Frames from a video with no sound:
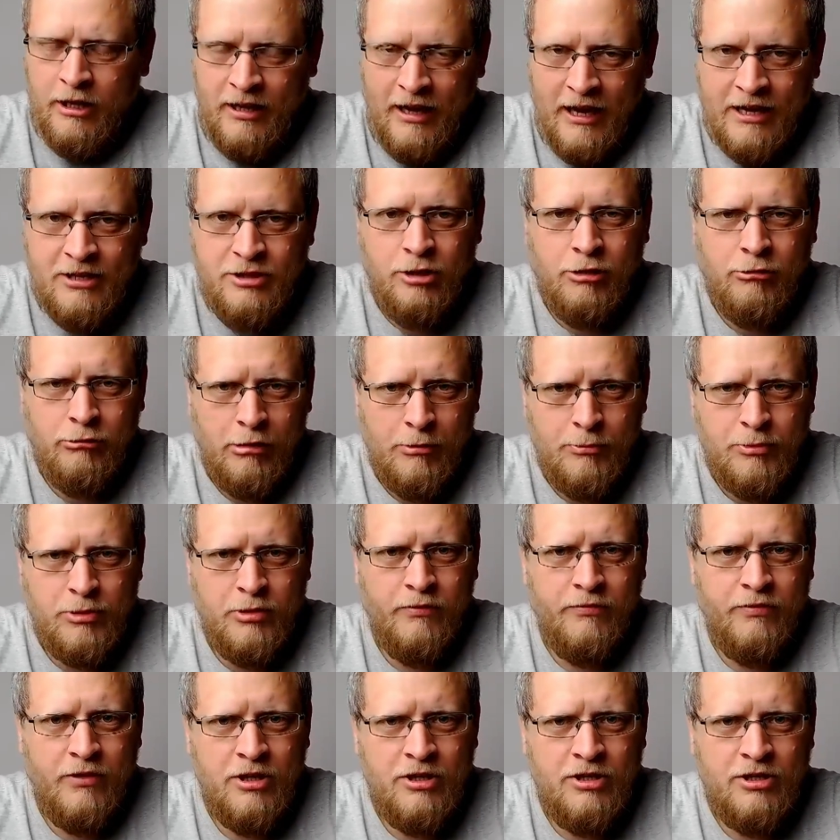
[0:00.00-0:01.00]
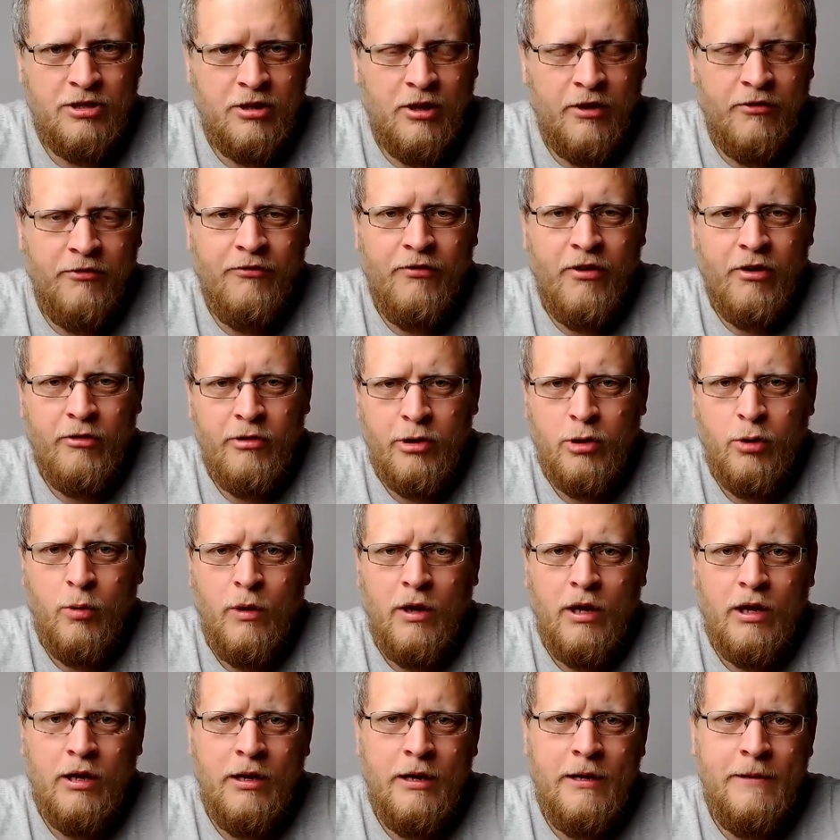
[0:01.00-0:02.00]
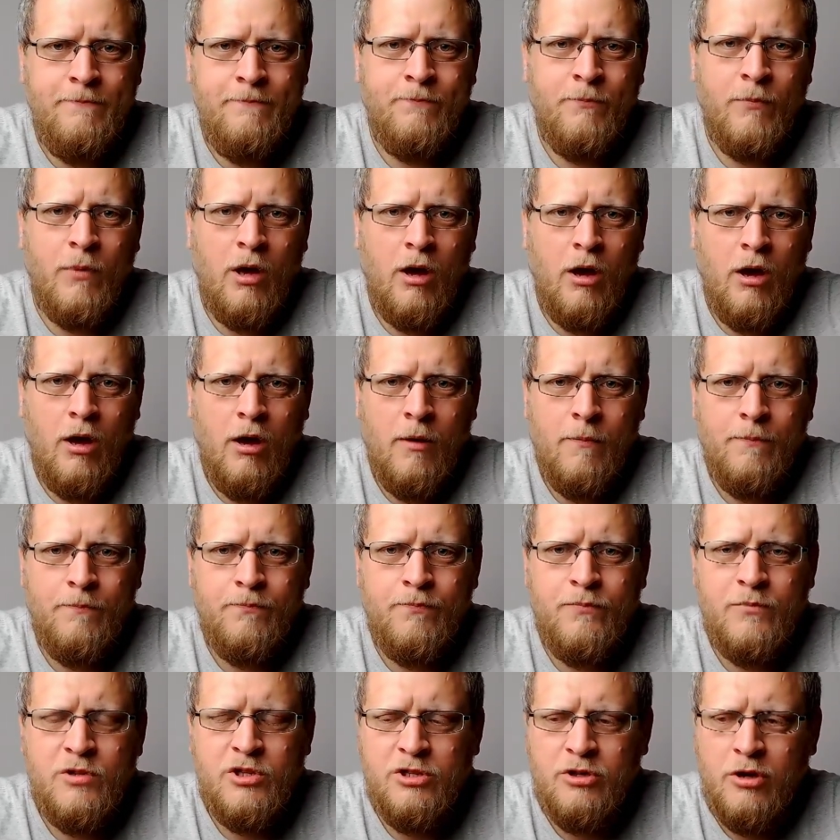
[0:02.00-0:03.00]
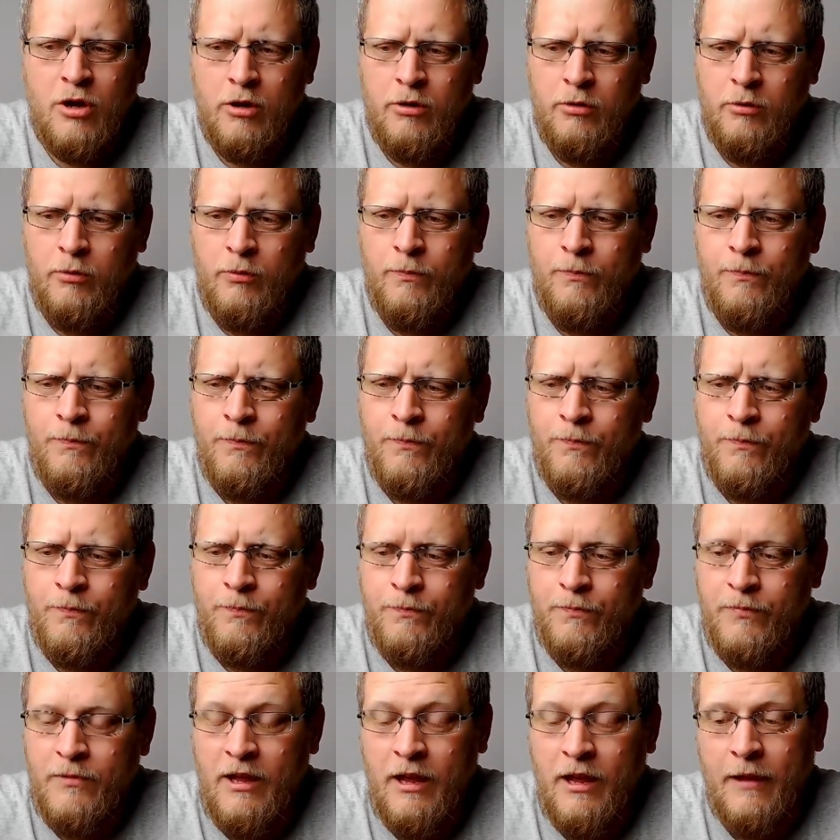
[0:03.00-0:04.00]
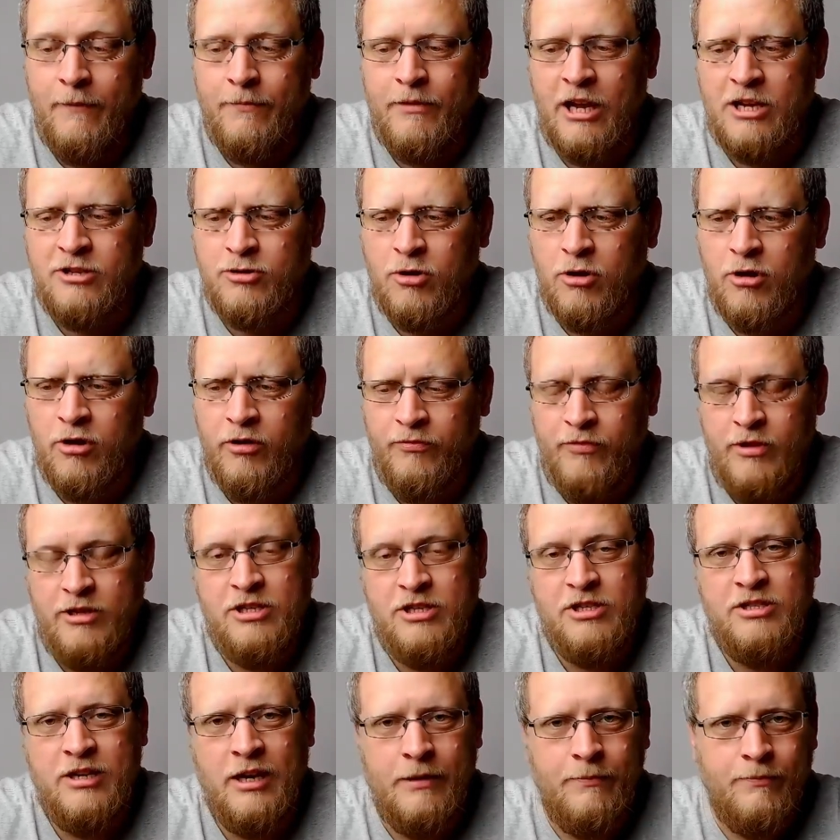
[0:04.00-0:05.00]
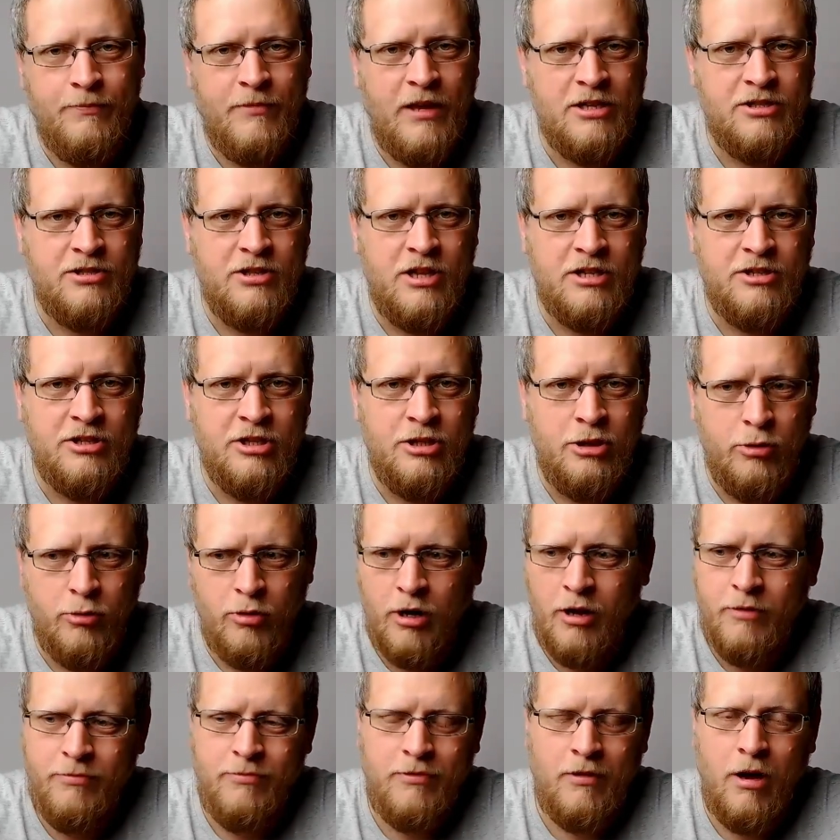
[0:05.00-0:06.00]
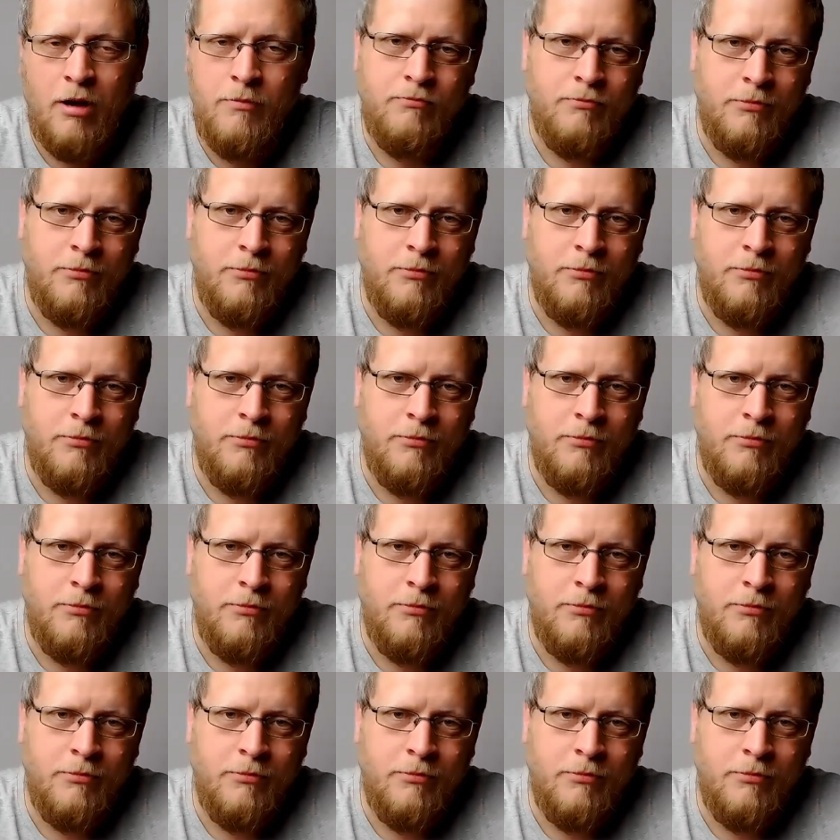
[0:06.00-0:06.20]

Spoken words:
get to grips with this stuff very quickly. That's kind of, as I say, that's the new one.